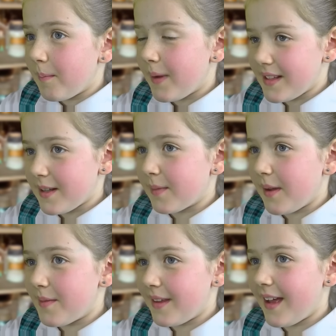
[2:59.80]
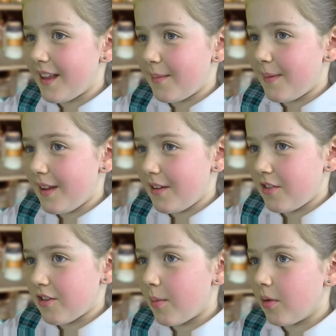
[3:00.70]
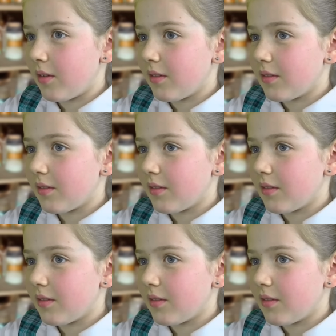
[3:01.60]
But sometimes it gets me into trouble.